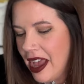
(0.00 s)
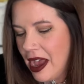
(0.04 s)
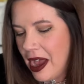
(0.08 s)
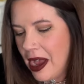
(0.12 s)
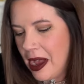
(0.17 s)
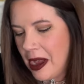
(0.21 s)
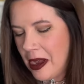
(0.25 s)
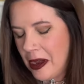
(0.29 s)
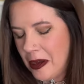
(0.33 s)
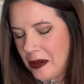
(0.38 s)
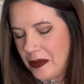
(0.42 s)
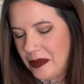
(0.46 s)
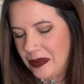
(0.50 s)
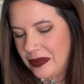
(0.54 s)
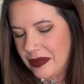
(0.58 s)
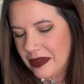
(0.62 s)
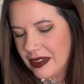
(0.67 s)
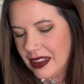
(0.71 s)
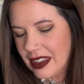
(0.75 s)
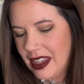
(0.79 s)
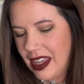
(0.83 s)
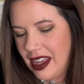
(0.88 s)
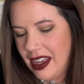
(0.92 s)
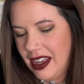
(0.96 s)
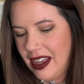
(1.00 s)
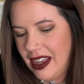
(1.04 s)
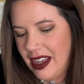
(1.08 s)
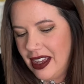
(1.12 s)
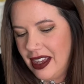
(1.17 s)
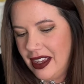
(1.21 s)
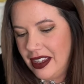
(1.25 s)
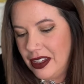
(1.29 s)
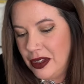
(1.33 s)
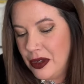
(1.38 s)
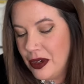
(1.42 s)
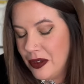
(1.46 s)
Um,
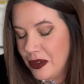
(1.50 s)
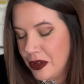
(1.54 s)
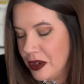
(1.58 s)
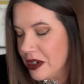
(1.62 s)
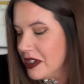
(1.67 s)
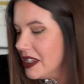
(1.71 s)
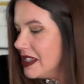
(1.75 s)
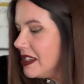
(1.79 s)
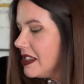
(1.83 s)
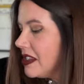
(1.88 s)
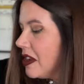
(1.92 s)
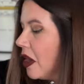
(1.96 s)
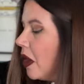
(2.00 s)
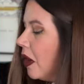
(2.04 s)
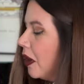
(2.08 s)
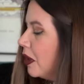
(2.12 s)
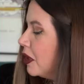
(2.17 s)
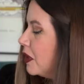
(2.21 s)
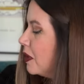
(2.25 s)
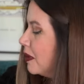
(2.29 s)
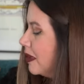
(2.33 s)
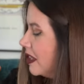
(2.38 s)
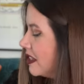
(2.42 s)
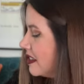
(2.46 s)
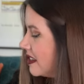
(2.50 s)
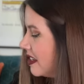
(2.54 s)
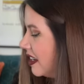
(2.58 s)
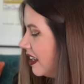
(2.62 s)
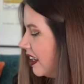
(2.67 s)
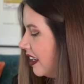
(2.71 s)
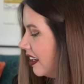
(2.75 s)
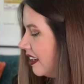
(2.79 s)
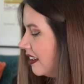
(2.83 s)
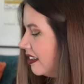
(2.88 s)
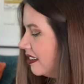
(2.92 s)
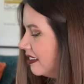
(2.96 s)
universe, are you
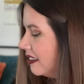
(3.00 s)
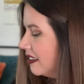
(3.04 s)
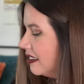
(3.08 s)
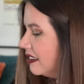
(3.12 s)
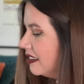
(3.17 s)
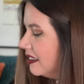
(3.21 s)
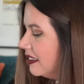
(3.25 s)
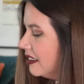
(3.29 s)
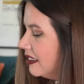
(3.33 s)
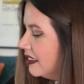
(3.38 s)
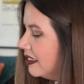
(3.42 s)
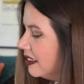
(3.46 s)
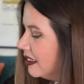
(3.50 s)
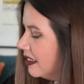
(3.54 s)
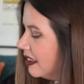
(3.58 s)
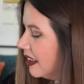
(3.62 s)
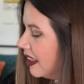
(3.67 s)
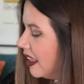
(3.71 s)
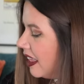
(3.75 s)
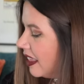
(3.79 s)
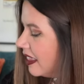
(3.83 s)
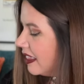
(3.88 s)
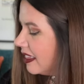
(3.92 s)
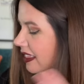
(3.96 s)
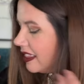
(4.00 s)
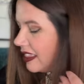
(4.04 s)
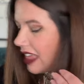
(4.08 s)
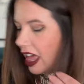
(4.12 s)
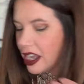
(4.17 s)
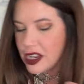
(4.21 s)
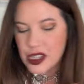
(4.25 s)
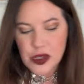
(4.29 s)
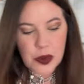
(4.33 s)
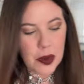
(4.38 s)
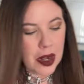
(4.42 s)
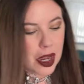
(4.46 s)
listening? That
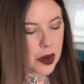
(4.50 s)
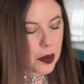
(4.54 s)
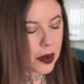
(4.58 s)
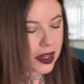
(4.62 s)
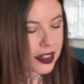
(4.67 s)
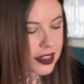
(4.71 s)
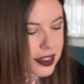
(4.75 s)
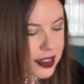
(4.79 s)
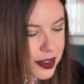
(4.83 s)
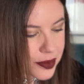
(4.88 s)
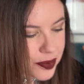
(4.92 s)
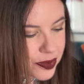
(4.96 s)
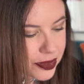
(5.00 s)
is what I want.